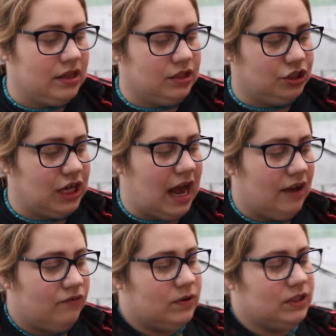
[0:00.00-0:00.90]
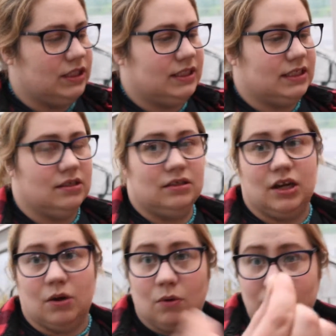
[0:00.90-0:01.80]
chaff, which is,
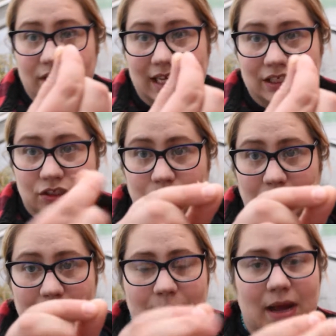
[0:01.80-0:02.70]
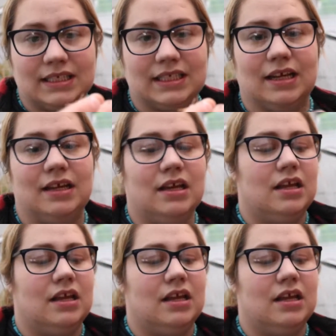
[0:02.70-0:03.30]
you know, all this extra plant matter